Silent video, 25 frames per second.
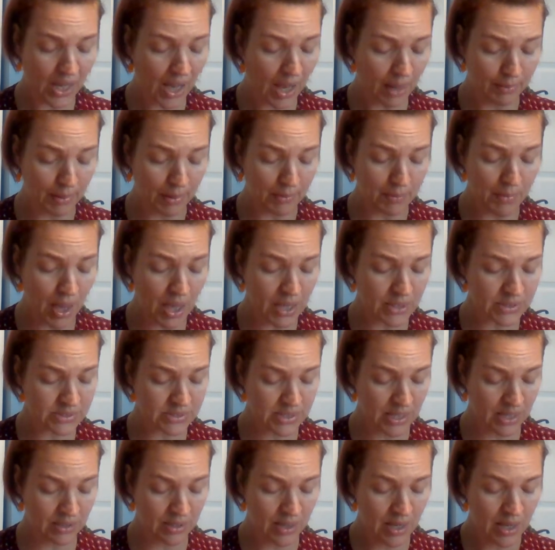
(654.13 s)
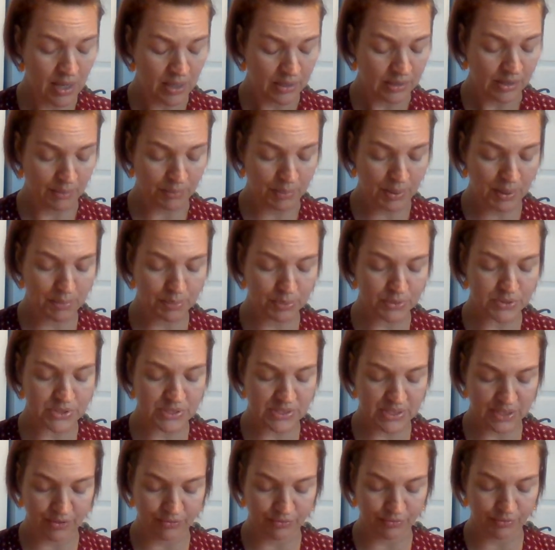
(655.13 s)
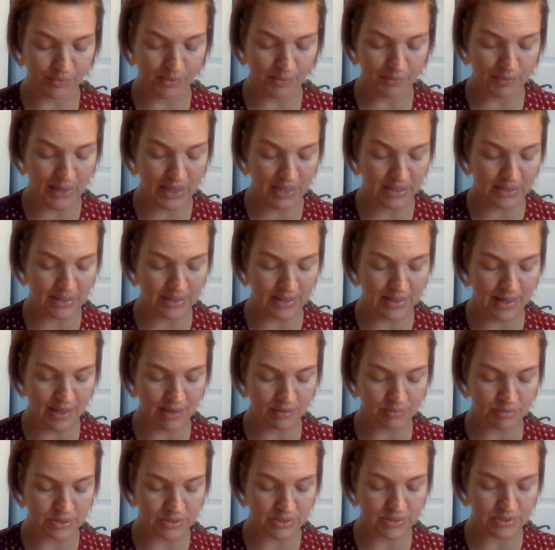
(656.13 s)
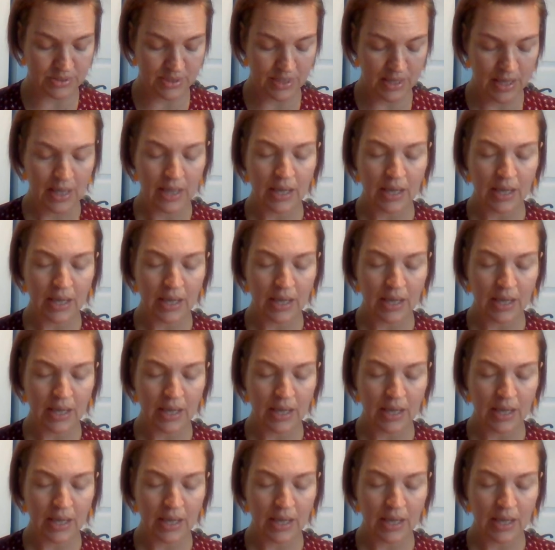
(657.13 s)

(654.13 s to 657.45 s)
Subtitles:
Mama said that people steal from abandoned houses.